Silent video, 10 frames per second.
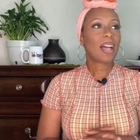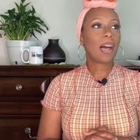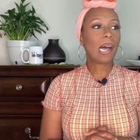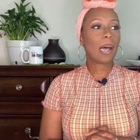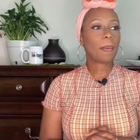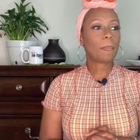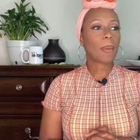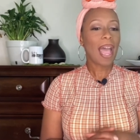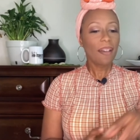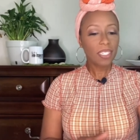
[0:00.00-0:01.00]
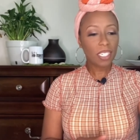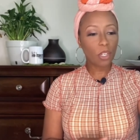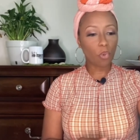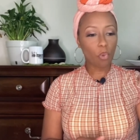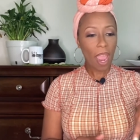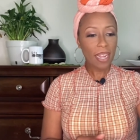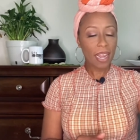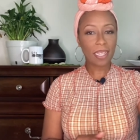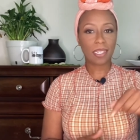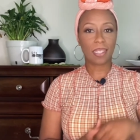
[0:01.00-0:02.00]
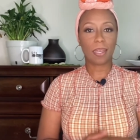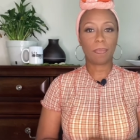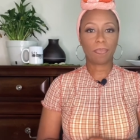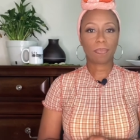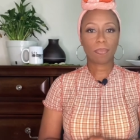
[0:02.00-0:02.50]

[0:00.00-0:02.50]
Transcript: um, I've stood right next to them.